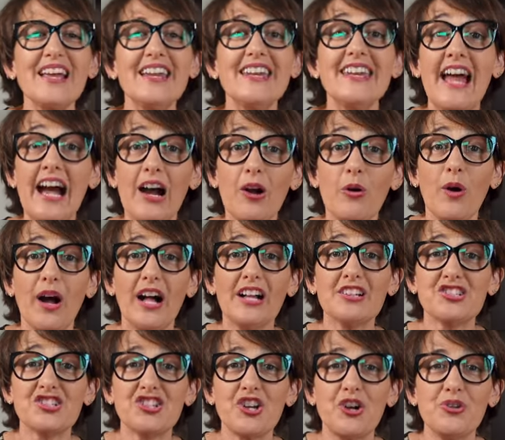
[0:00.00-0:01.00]
Now I'll
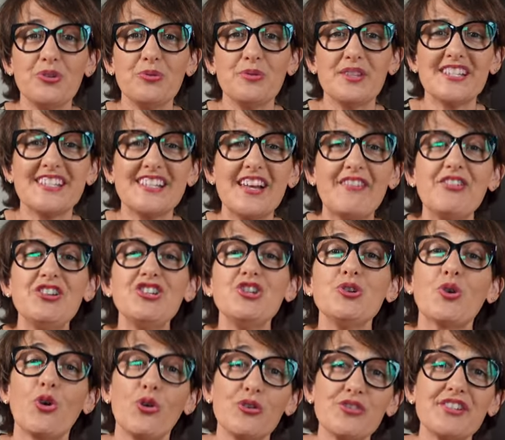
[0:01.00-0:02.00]
show you the seven new
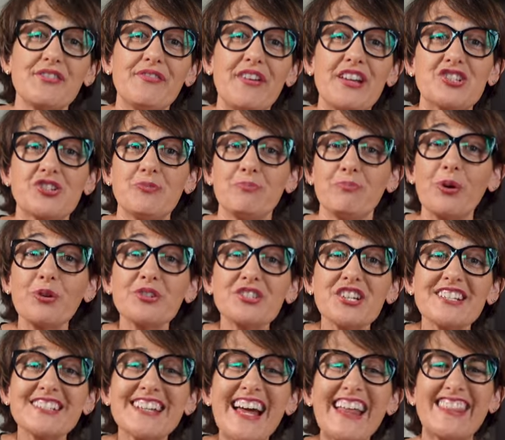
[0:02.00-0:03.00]
conservation
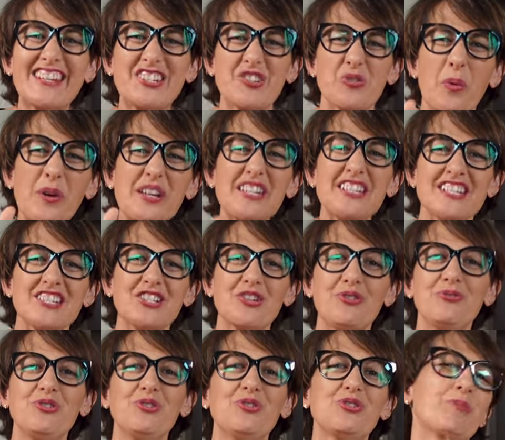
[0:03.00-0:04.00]
projects and the 22
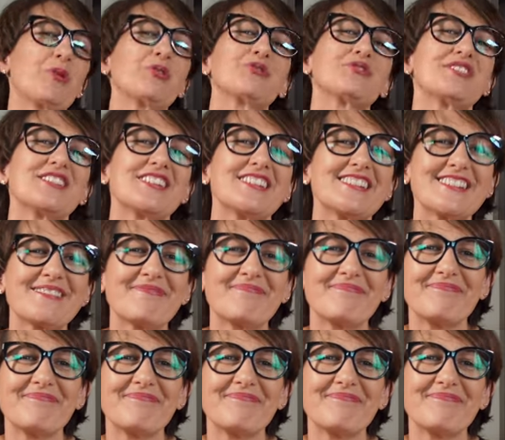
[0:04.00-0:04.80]
new sponsors.